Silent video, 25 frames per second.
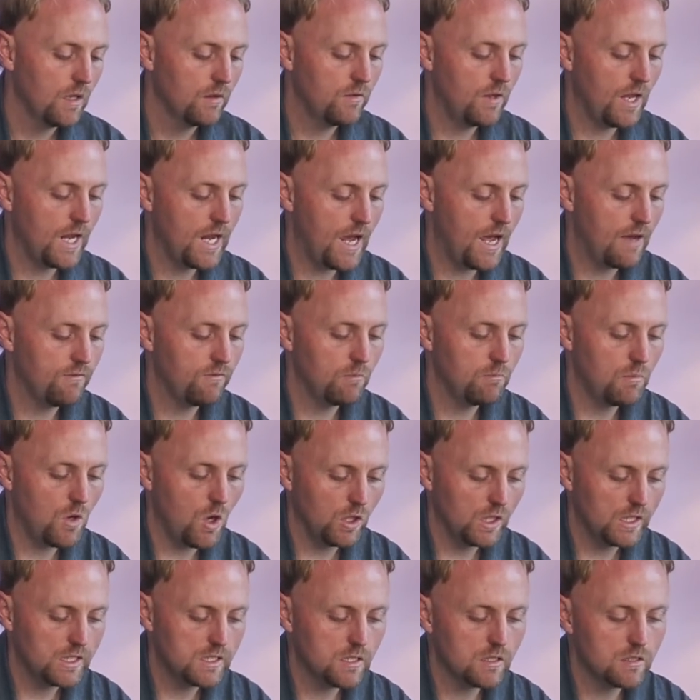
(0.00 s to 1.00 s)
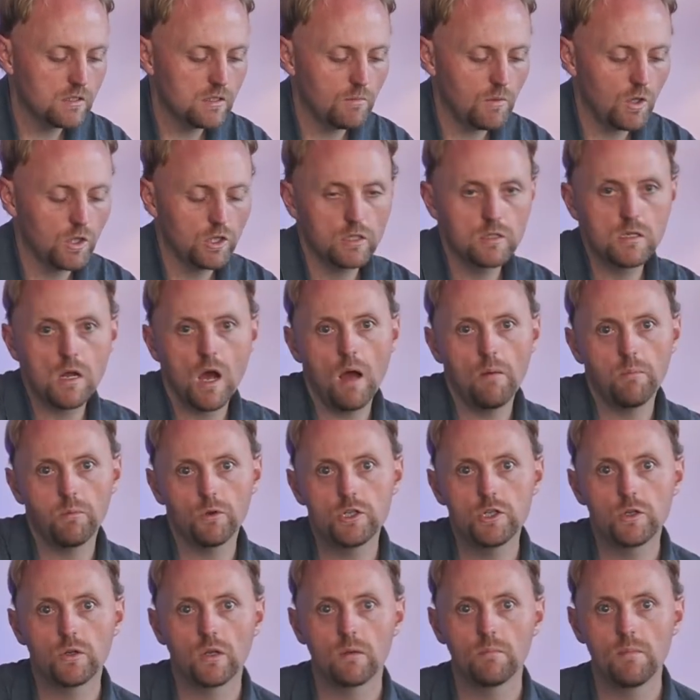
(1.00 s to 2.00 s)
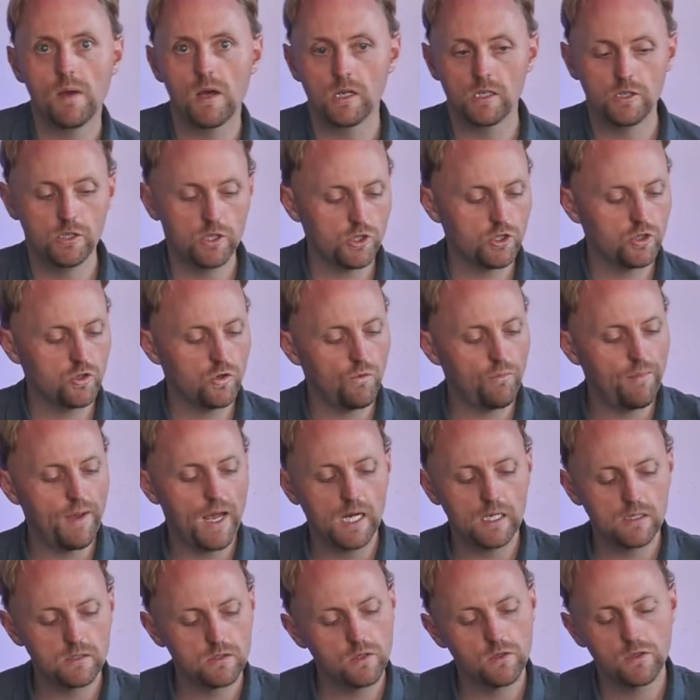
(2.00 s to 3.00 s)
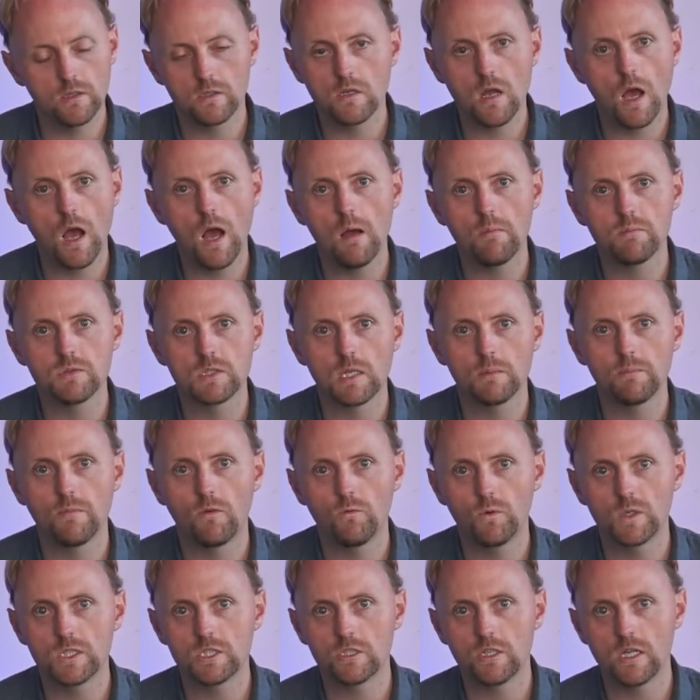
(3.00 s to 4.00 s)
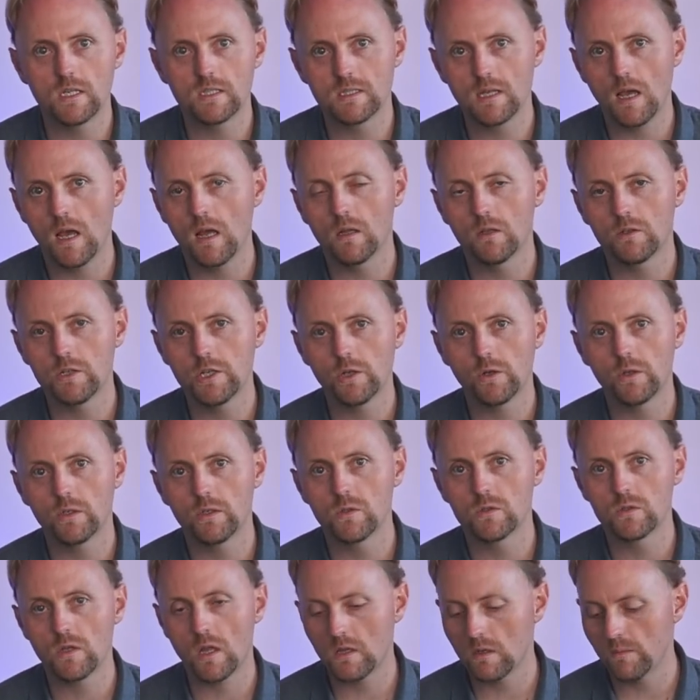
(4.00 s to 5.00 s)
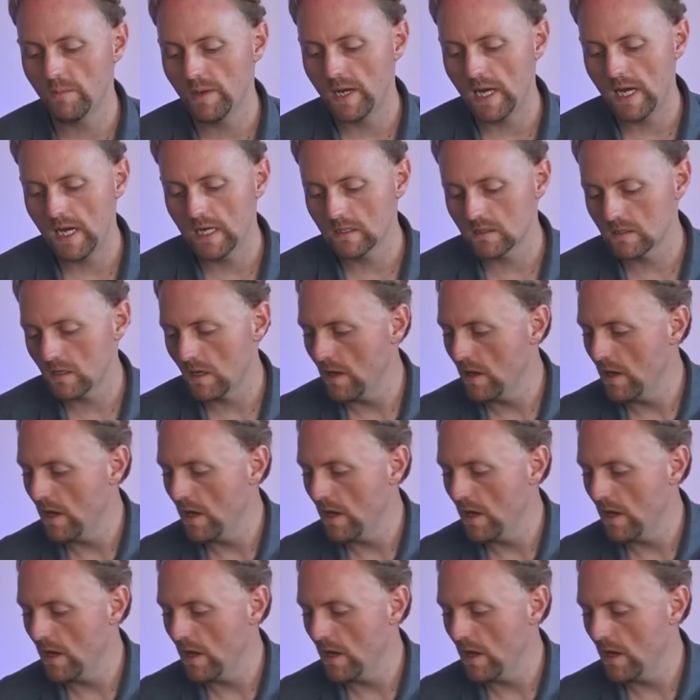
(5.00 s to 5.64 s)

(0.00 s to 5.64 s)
They have a MOLLE system on the top where you can mount additional bags to the top, some of which they sell, or you can use other bags.